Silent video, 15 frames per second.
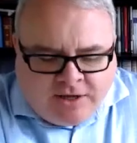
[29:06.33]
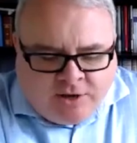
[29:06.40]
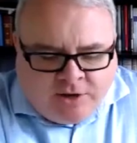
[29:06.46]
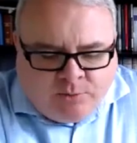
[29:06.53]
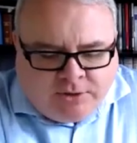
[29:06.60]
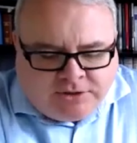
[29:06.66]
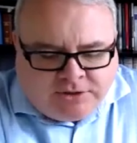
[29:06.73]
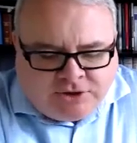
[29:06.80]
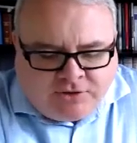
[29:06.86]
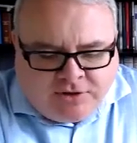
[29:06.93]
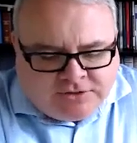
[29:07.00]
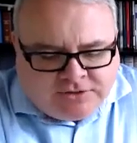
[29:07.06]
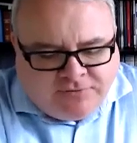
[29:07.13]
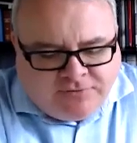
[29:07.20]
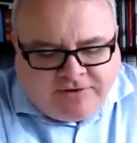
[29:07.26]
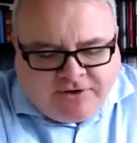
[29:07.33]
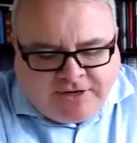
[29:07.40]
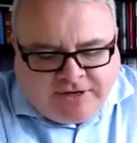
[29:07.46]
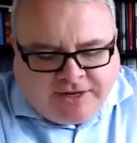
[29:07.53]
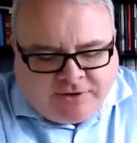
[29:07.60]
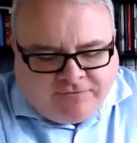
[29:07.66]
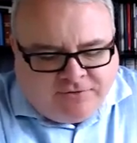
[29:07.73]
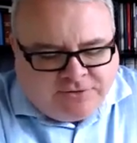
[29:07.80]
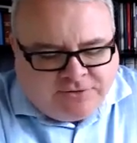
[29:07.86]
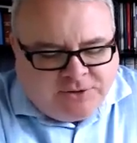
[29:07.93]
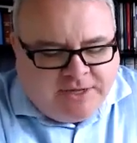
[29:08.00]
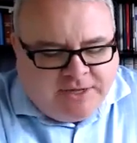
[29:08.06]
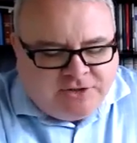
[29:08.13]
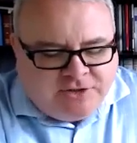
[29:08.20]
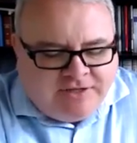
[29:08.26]
But you're also very careful to
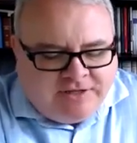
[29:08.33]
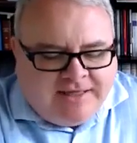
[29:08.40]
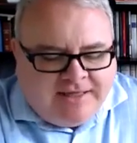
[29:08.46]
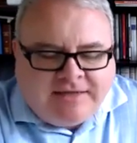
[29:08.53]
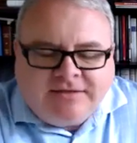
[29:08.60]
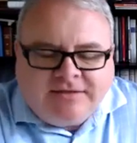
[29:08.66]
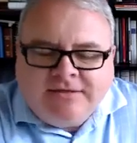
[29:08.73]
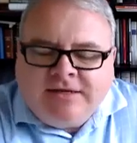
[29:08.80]
mention that